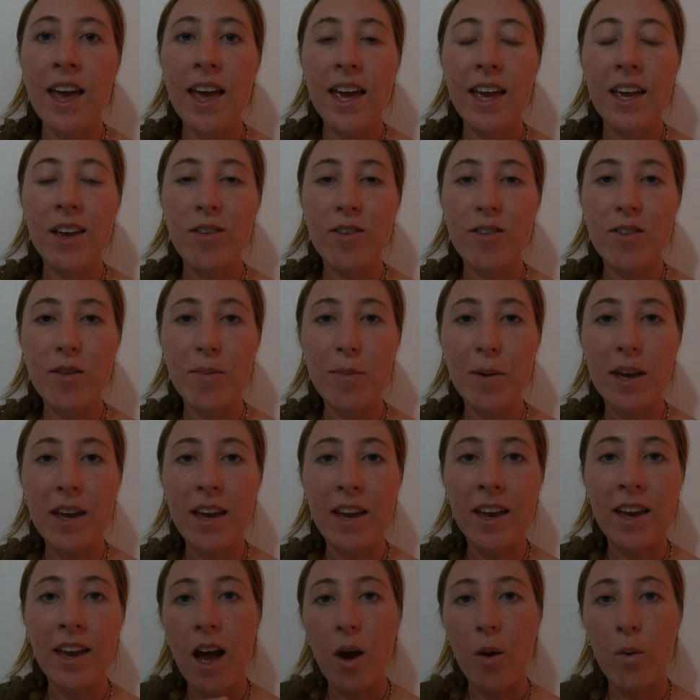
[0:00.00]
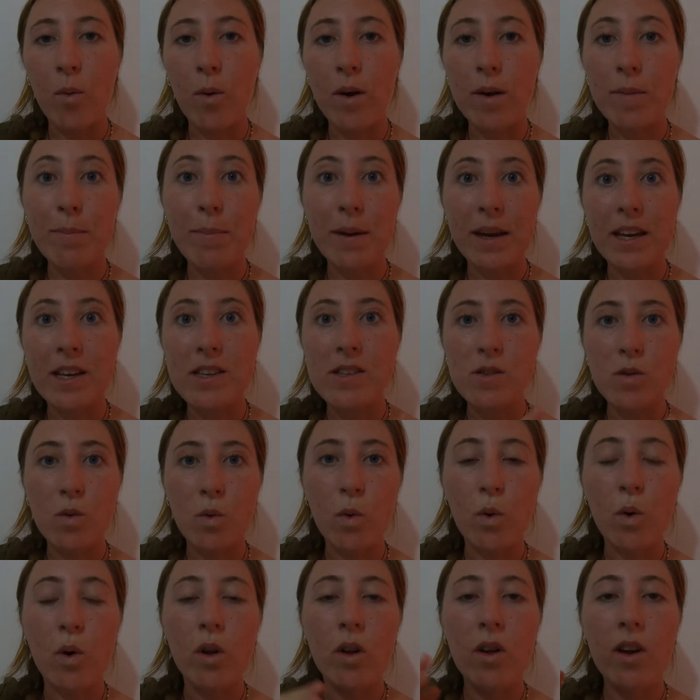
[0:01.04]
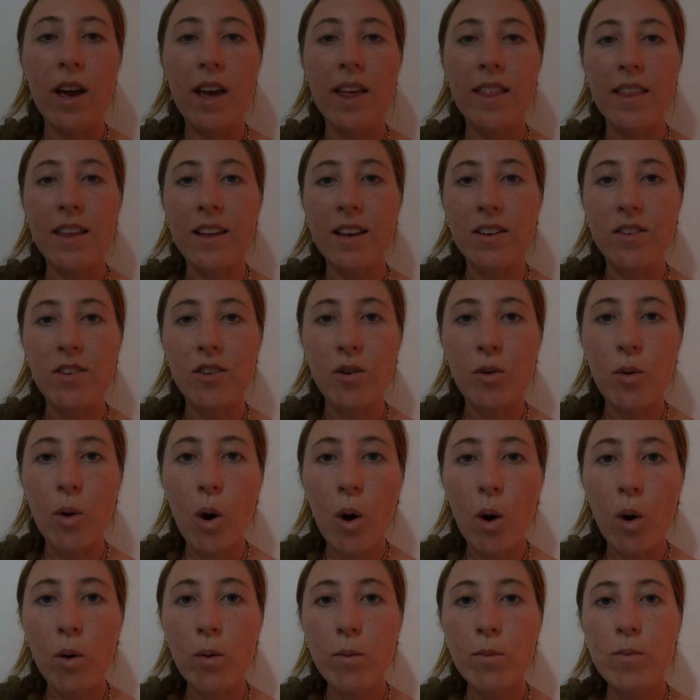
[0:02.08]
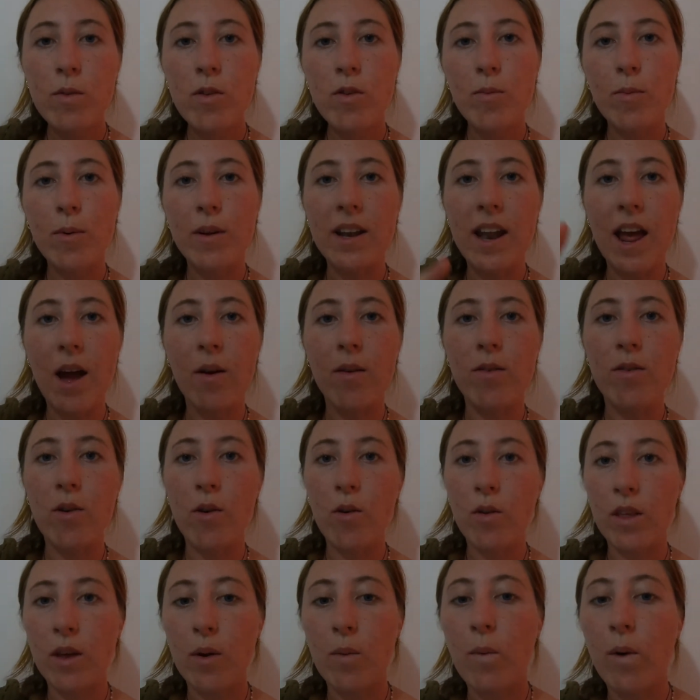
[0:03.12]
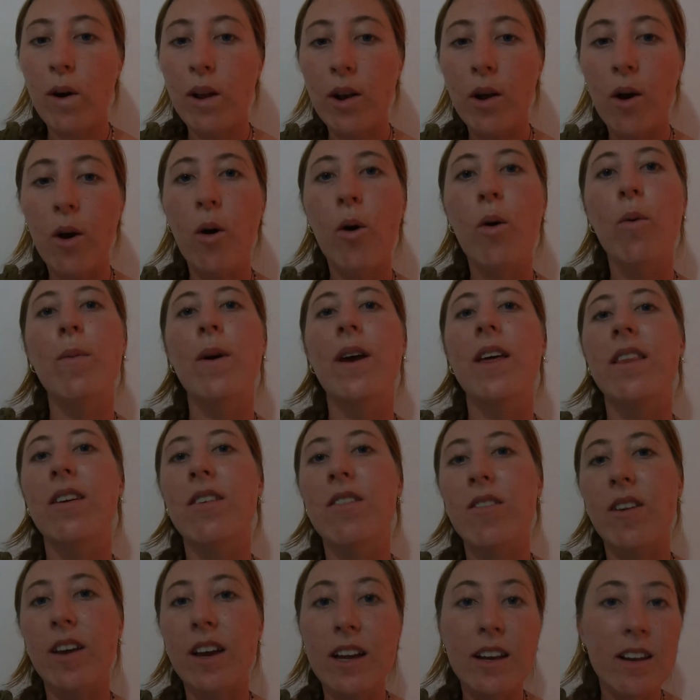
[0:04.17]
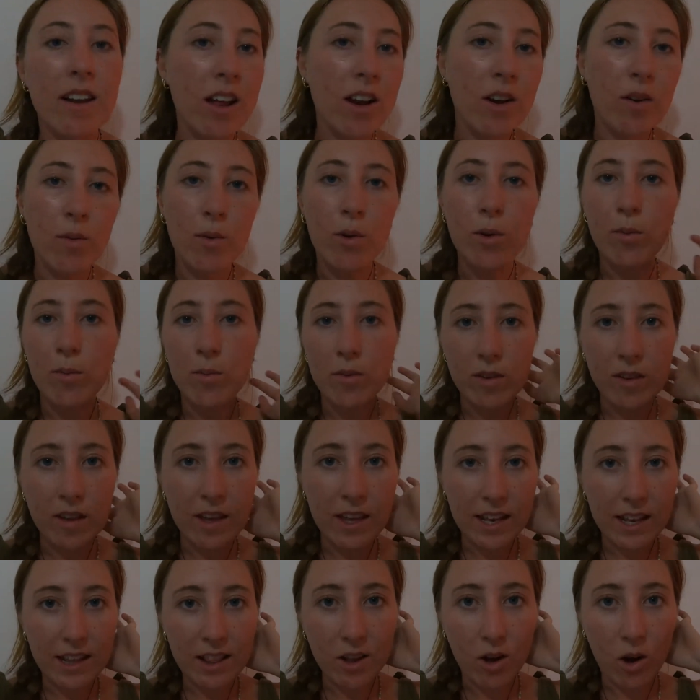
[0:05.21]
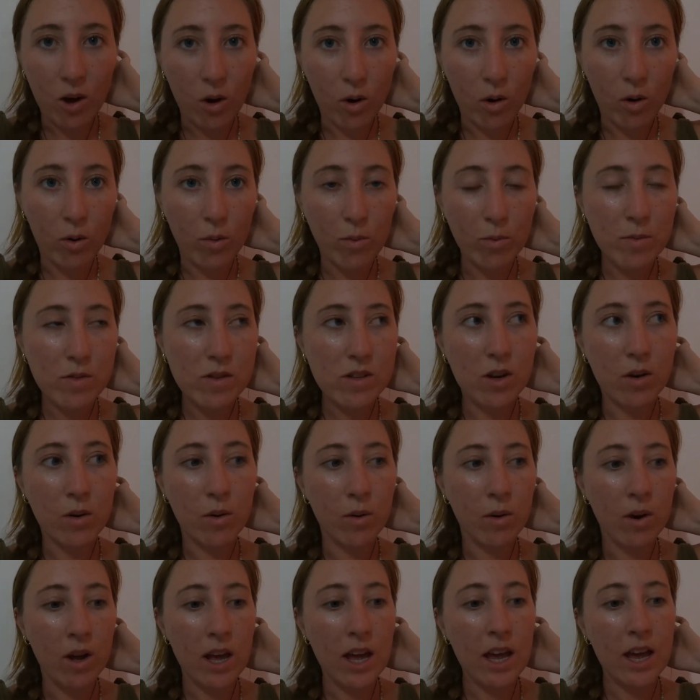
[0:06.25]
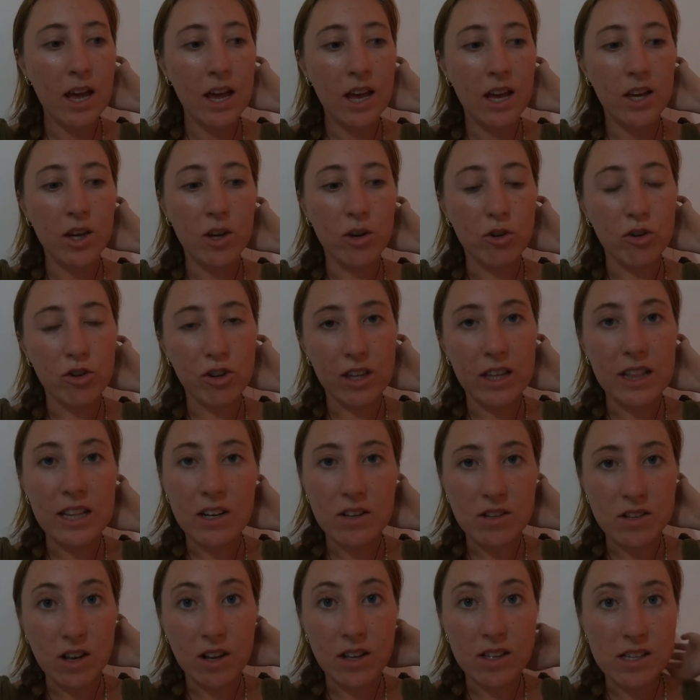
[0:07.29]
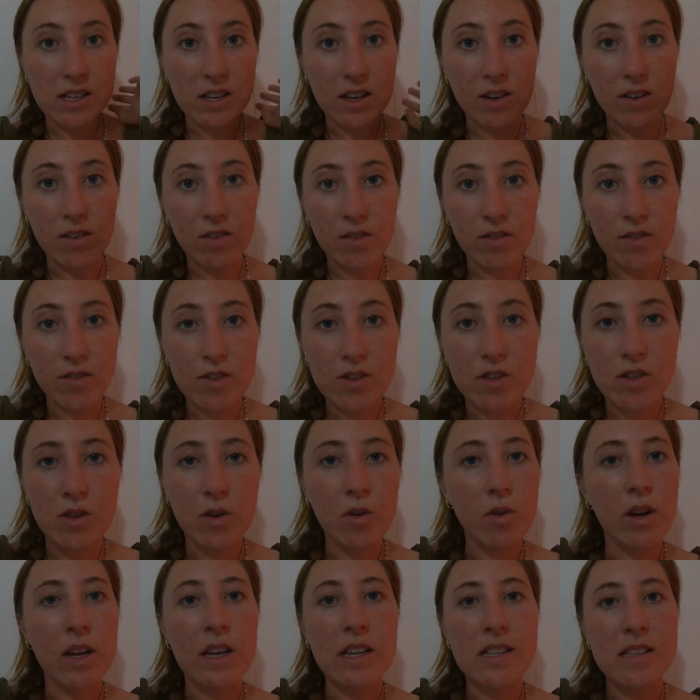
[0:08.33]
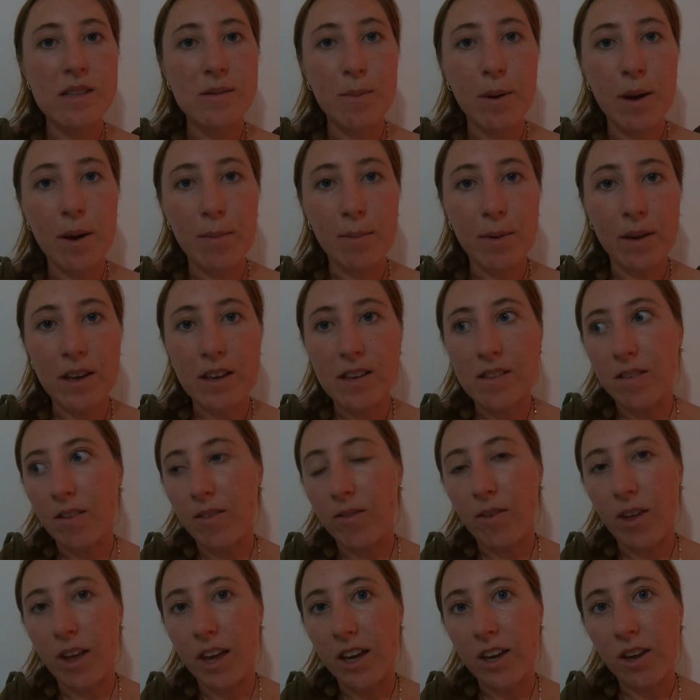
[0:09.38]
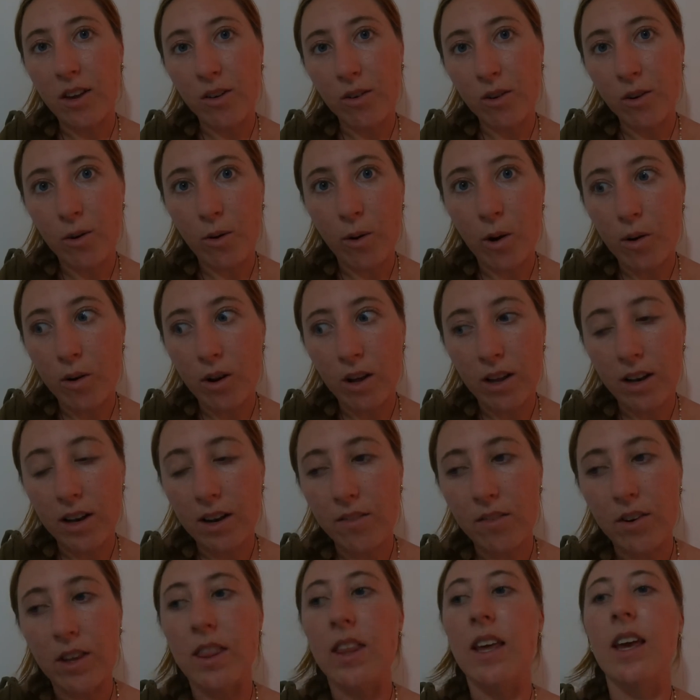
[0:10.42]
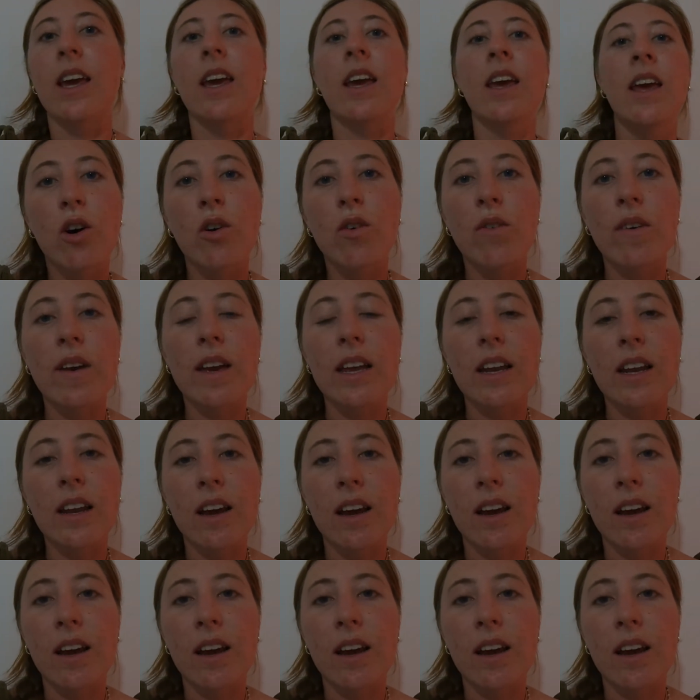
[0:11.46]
it used to be one big school and then 2 homes, but now it's only 1 home, and there's like a ton of rooms in the home. So usually there's lots of students, but because of like Corona and everything, COVID,